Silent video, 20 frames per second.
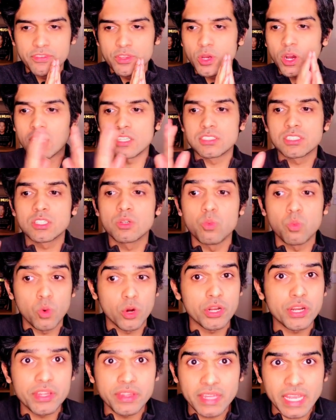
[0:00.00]
you ask
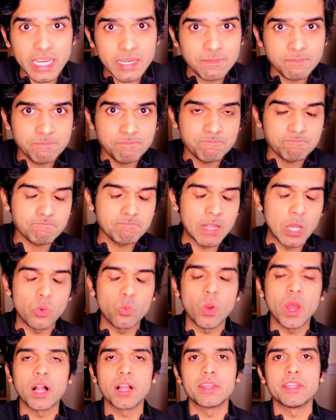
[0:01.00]
what are they?
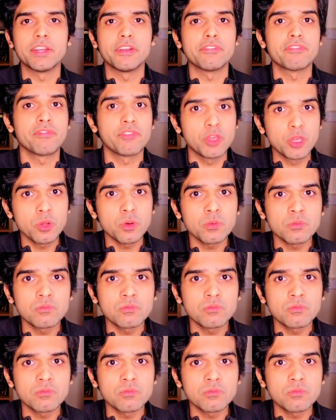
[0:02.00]
Well, there are a few. You